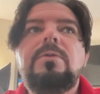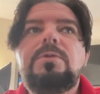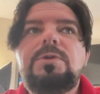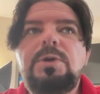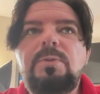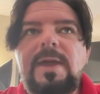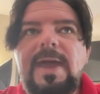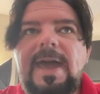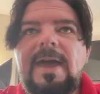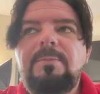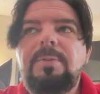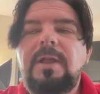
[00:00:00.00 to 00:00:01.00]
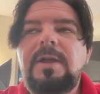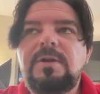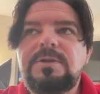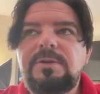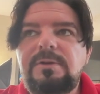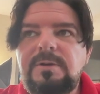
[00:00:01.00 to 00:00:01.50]
do we have
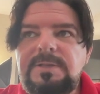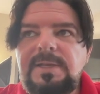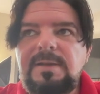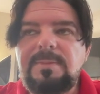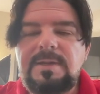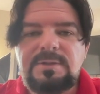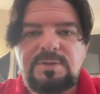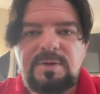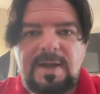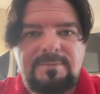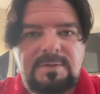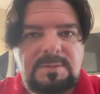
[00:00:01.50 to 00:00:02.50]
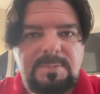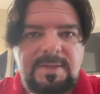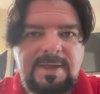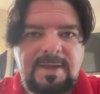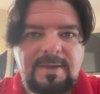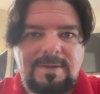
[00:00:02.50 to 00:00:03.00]
players on our team that's striving to be
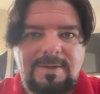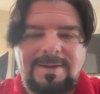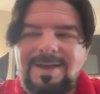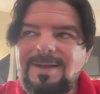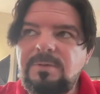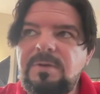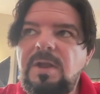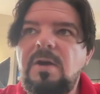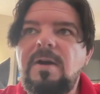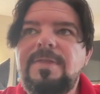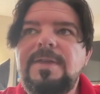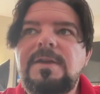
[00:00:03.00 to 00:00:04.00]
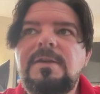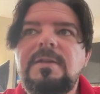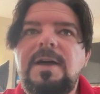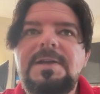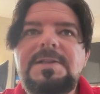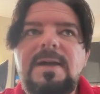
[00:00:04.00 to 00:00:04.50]
that good? I don't know. I think a
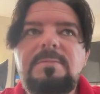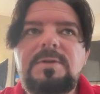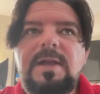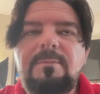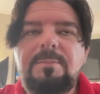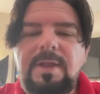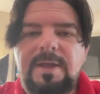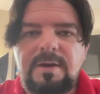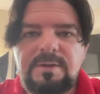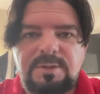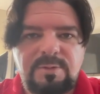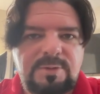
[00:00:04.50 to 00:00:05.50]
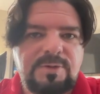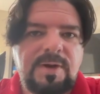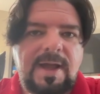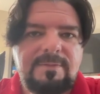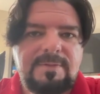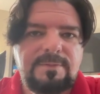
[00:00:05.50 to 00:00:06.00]
lot of times you have players who are
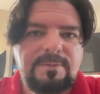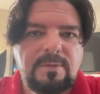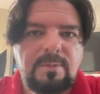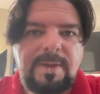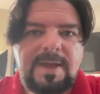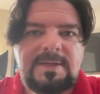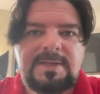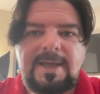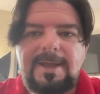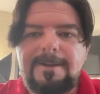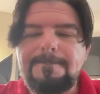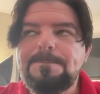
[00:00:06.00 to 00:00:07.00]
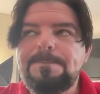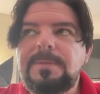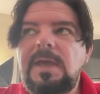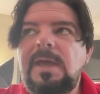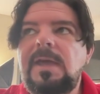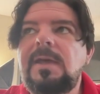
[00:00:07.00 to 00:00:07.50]
striving for a payday,
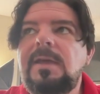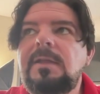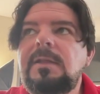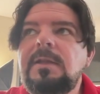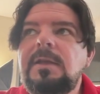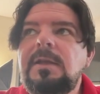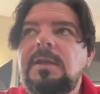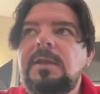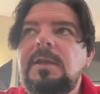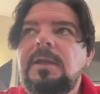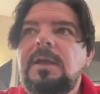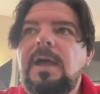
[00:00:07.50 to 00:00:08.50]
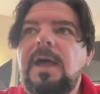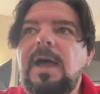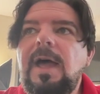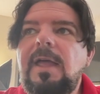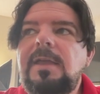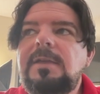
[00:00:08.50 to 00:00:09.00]
and
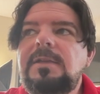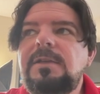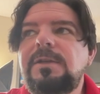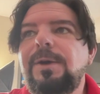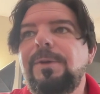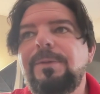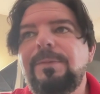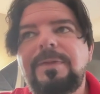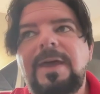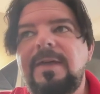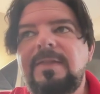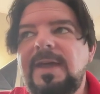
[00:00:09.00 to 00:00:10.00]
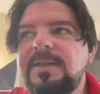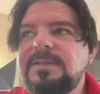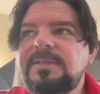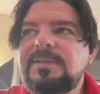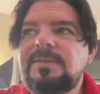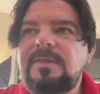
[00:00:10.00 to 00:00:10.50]

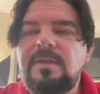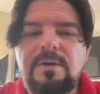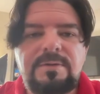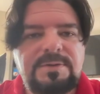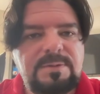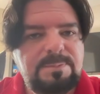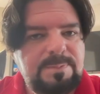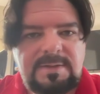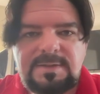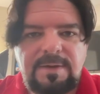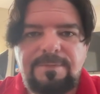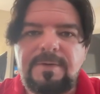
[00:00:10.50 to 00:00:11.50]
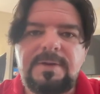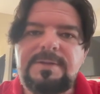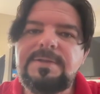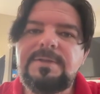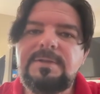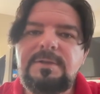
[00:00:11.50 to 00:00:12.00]
there's a big
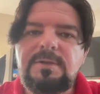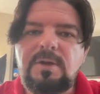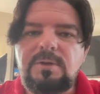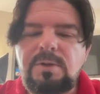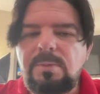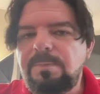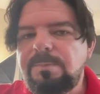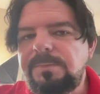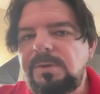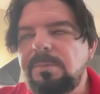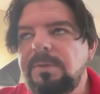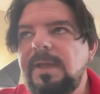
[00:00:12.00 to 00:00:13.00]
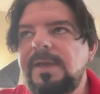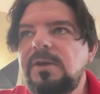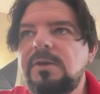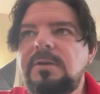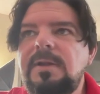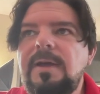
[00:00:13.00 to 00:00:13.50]
difference. You play
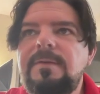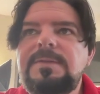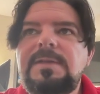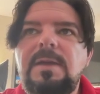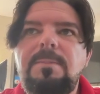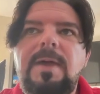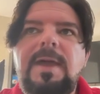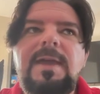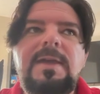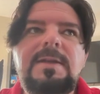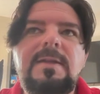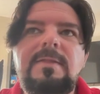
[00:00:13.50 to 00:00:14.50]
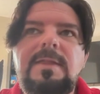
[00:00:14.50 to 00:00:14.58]
good enough to get paid, and